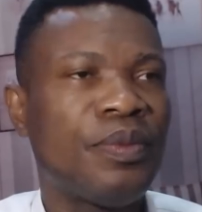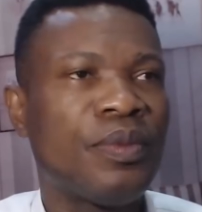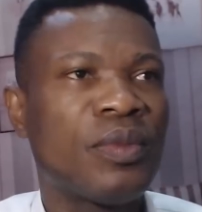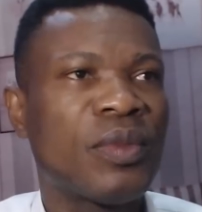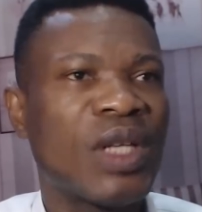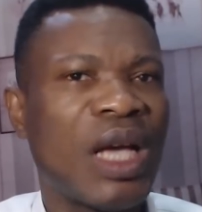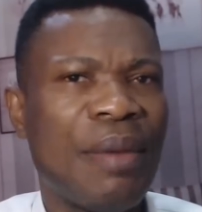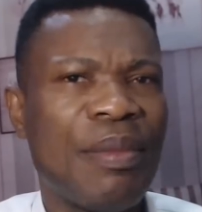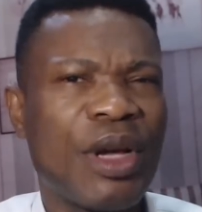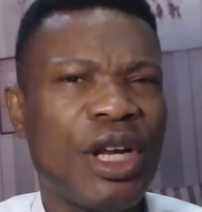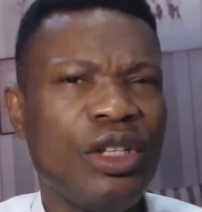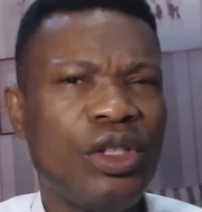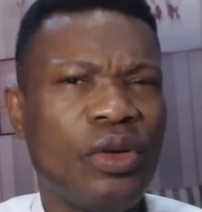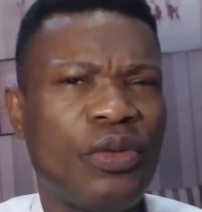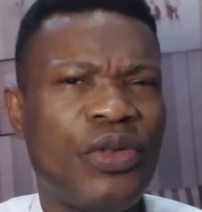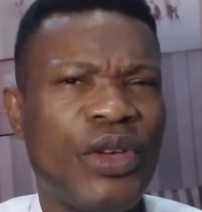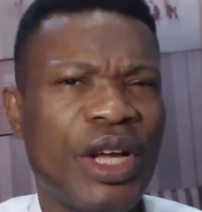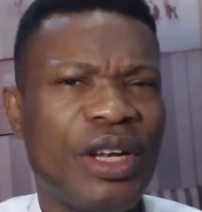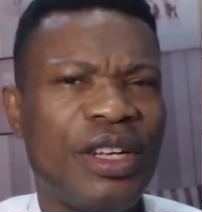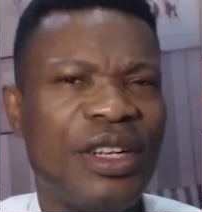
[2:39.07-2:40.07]
I'm beginning to
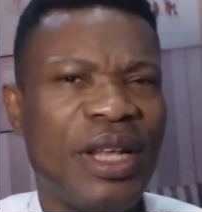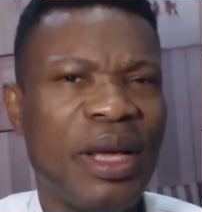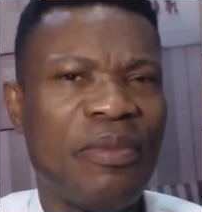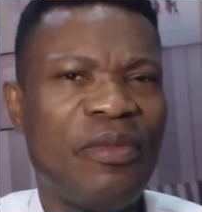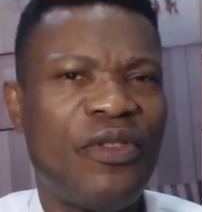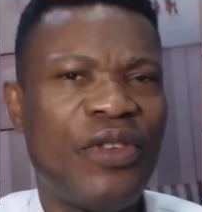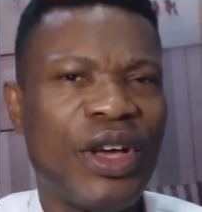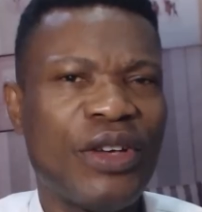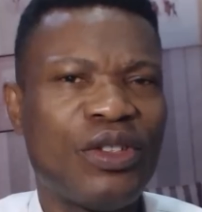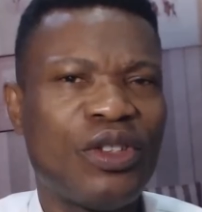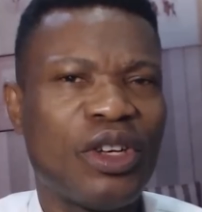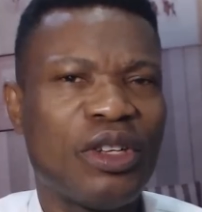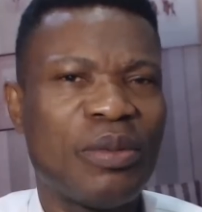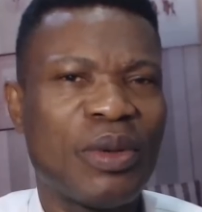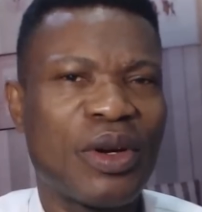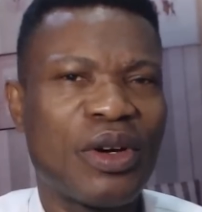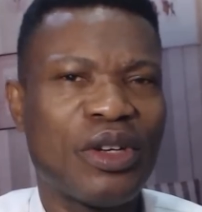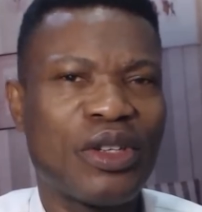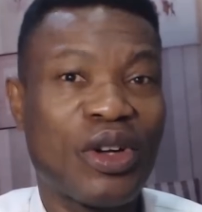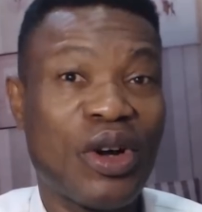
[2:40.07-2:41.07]
fear the name Festus
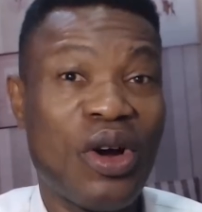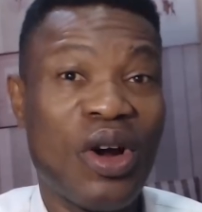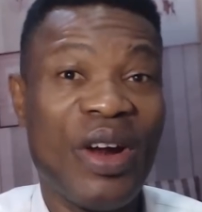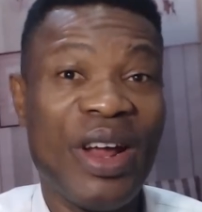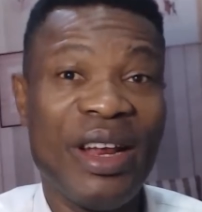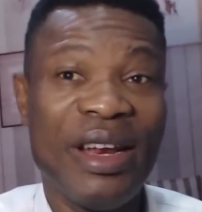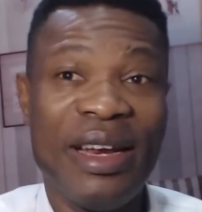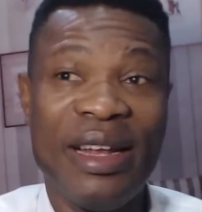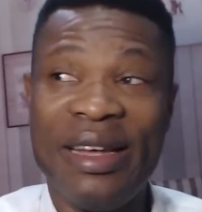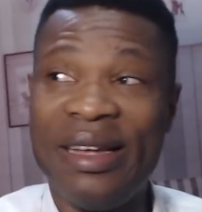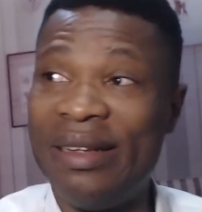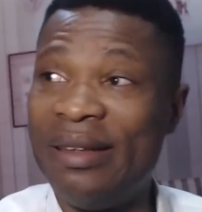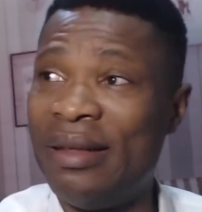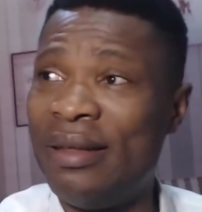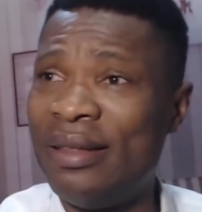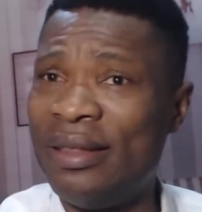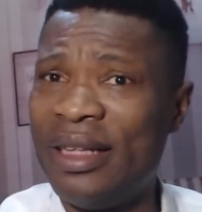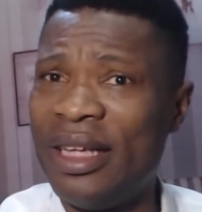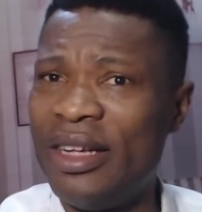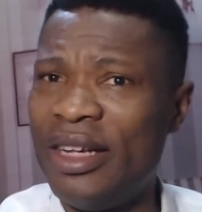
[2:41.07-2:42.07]
because currently
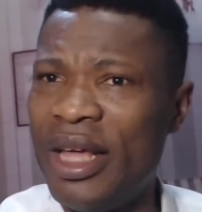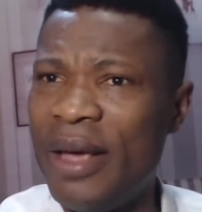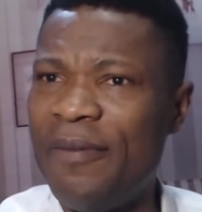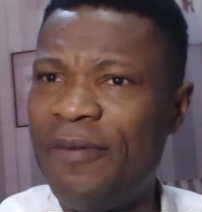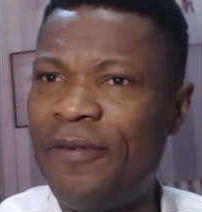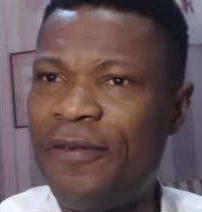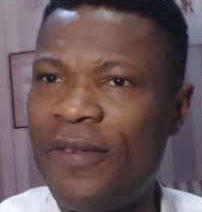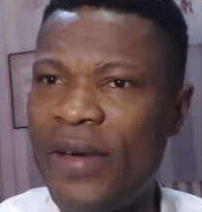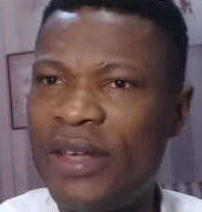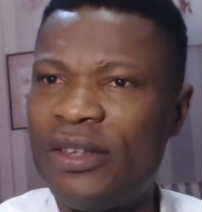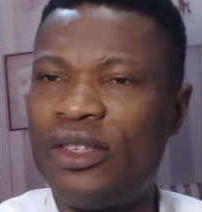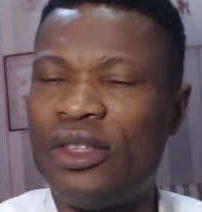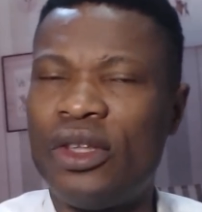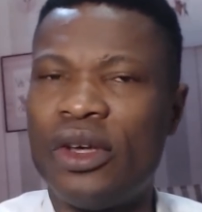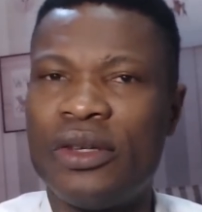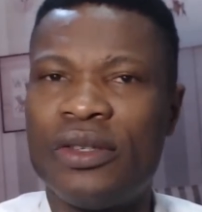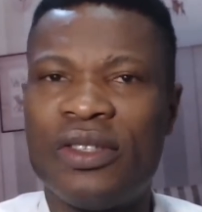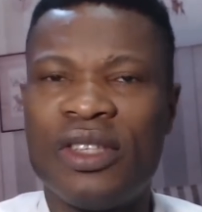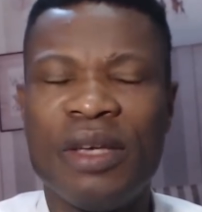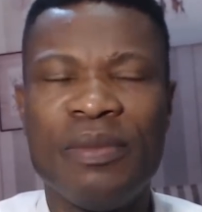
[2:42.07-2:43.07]
the name
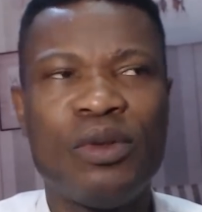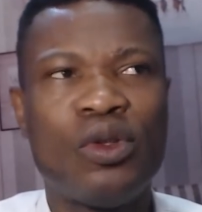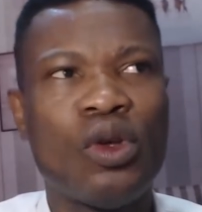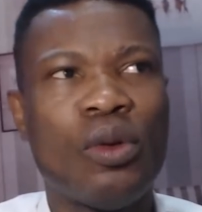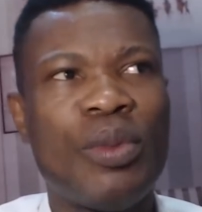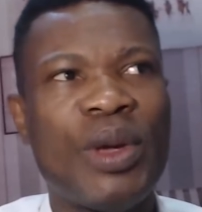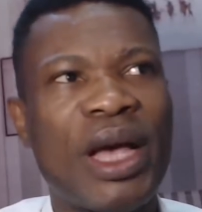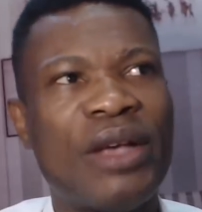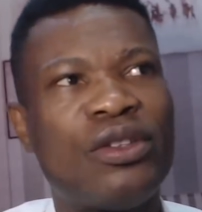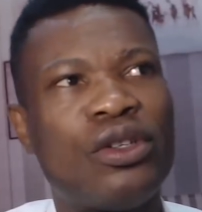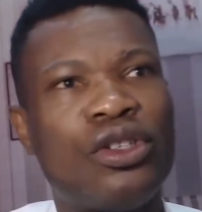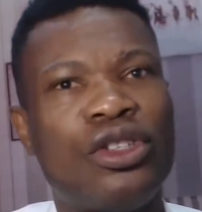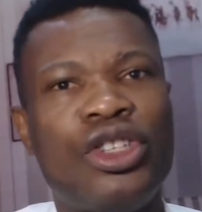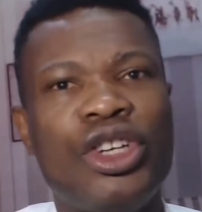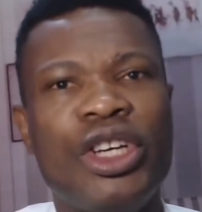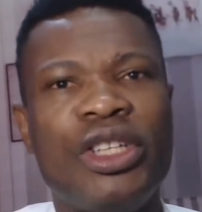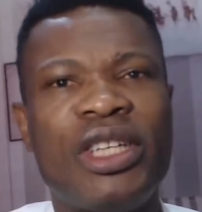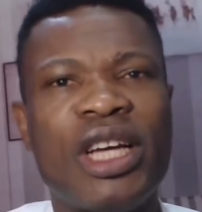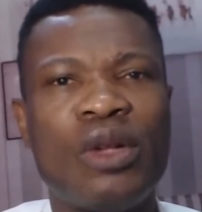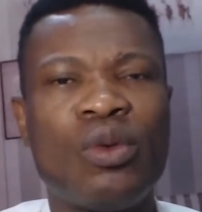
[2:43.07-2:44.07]
Festus seems to be
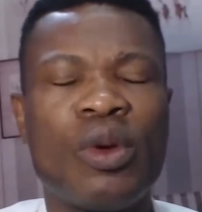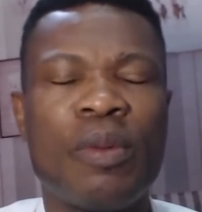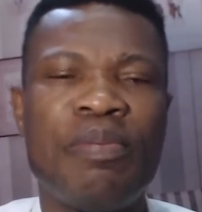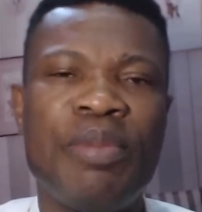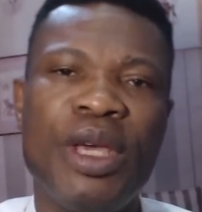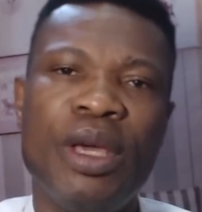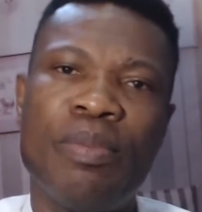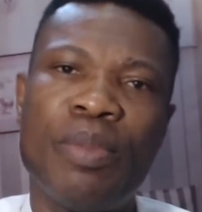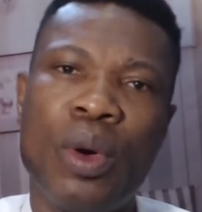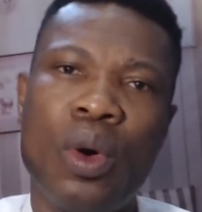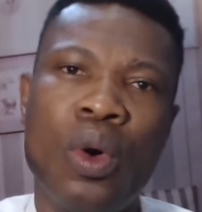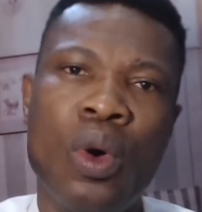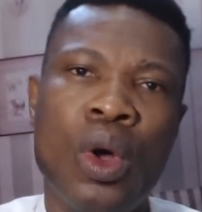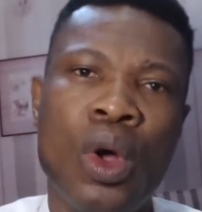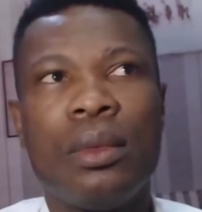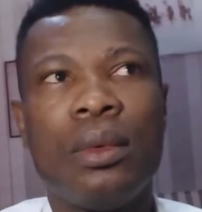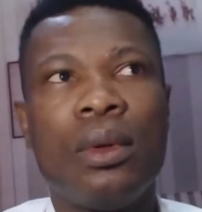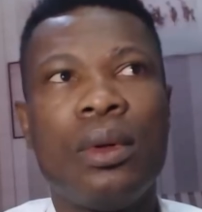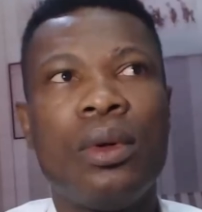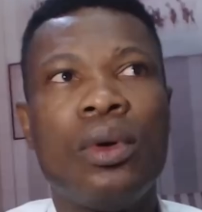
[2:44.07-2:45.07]
associated with people
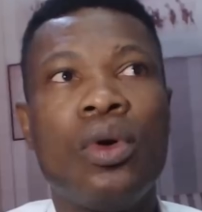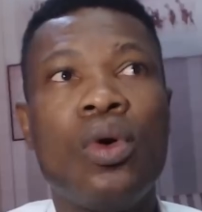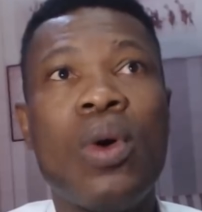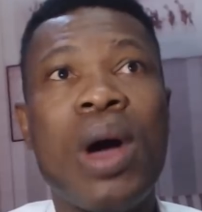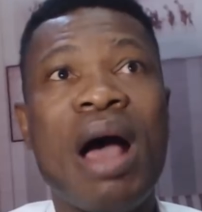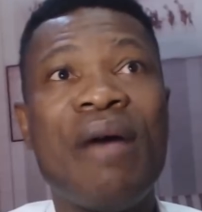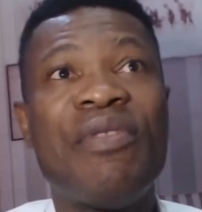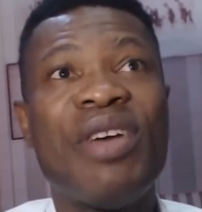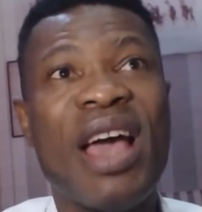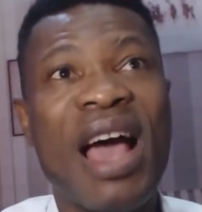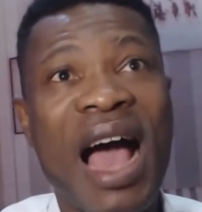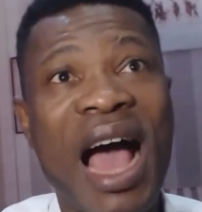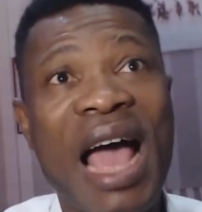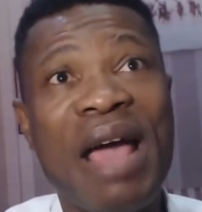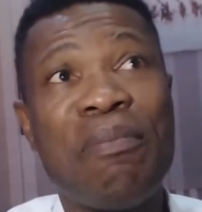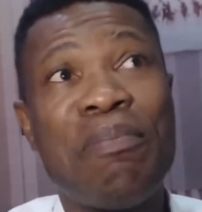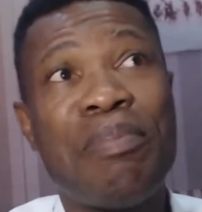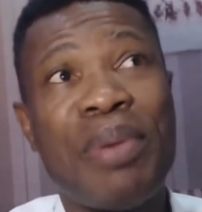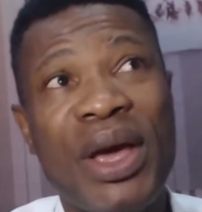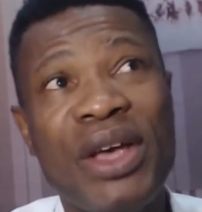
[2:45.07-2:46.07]
who have a
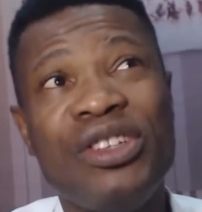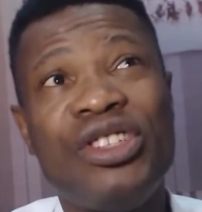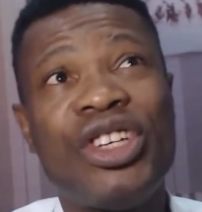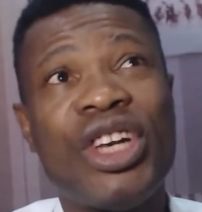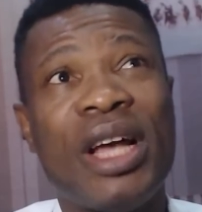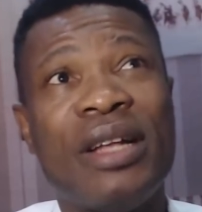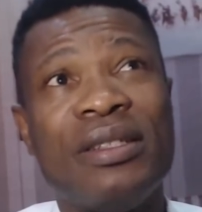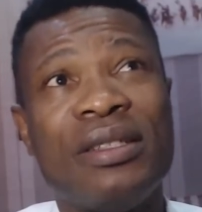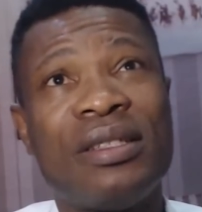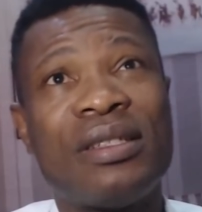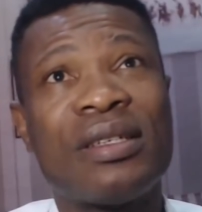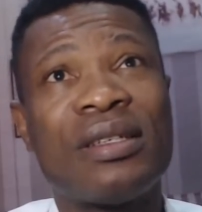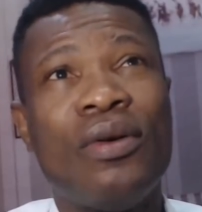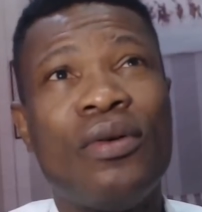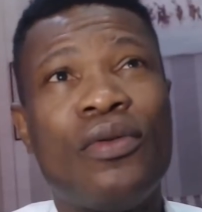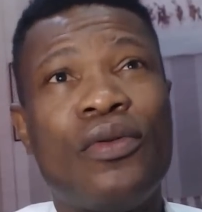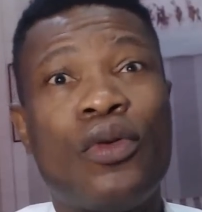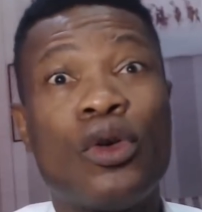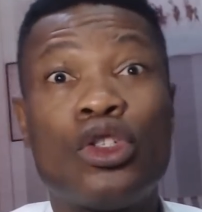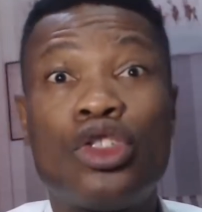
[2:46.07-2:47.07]
high penchant
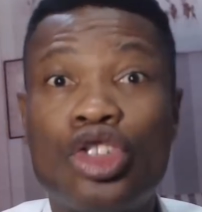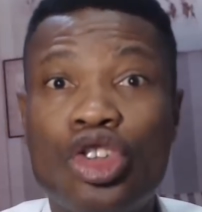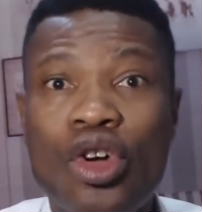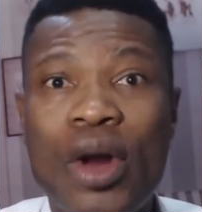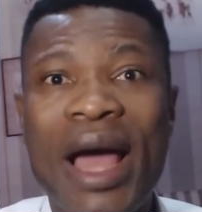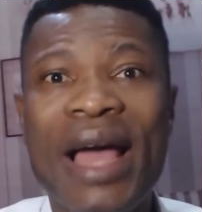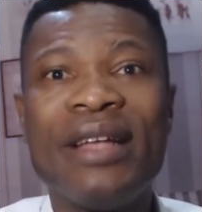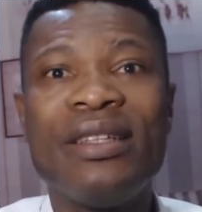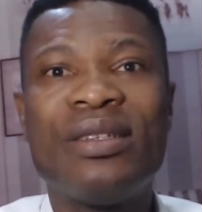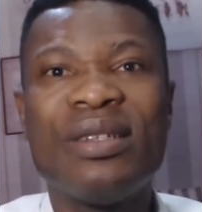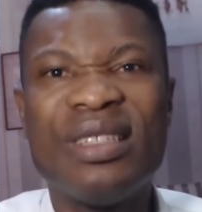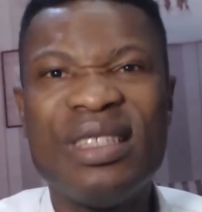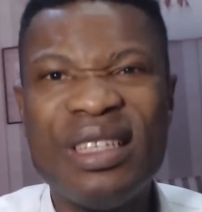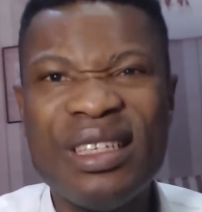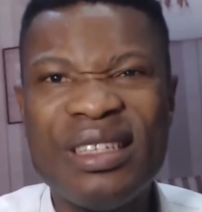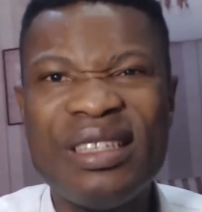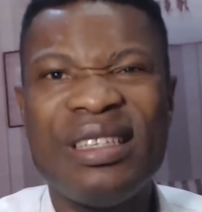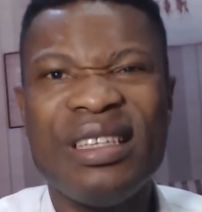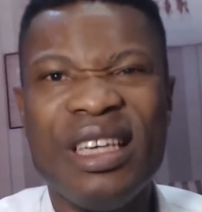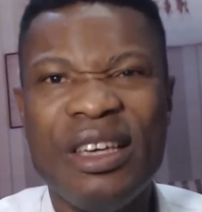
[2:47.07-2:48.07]
for trying to
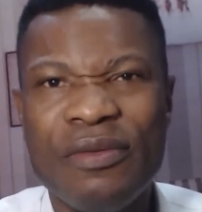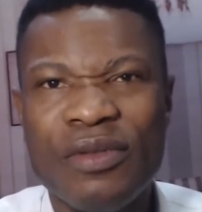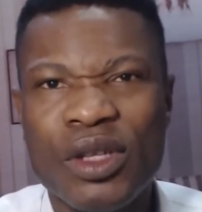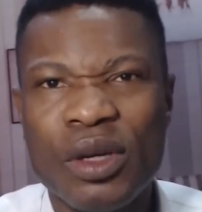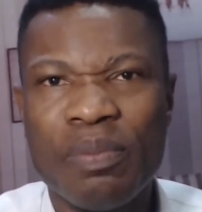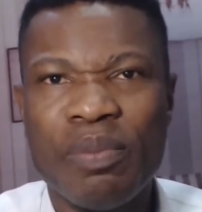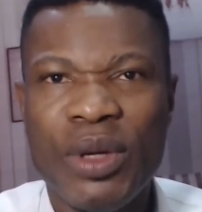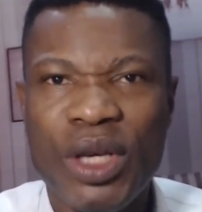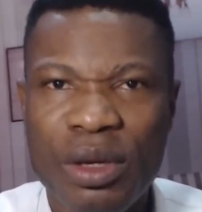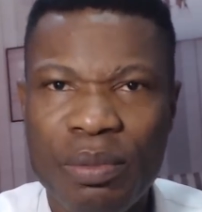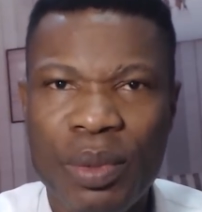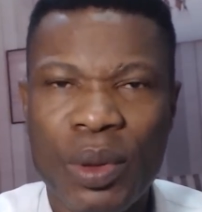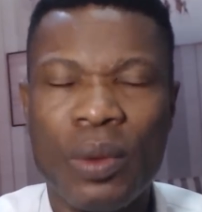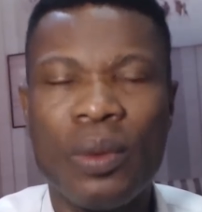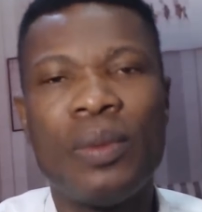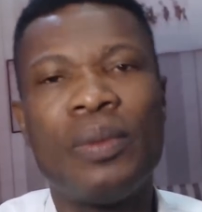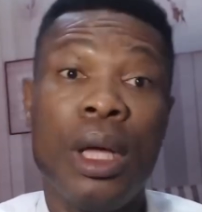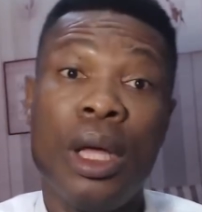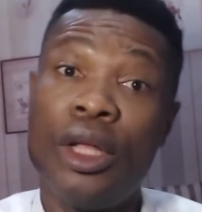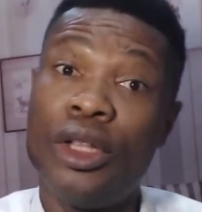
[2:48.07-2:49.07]
deceive the people.